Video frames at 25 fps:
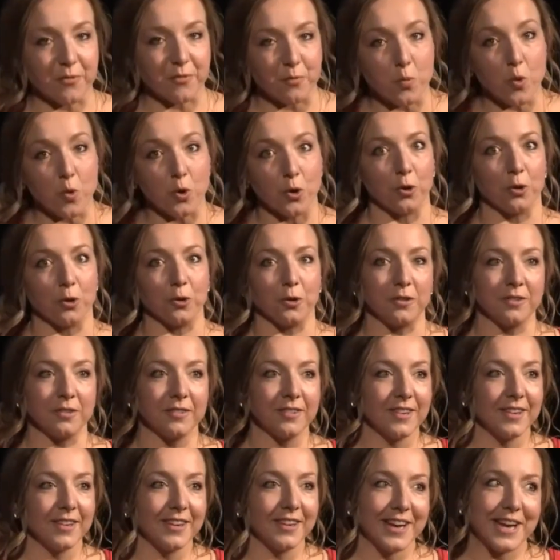wall
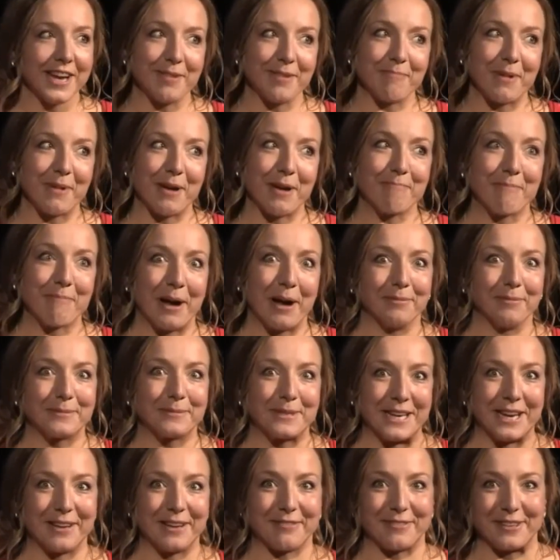in my mum's
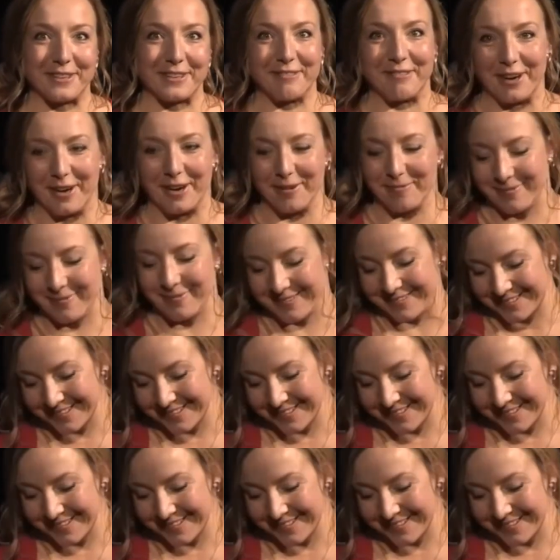living room.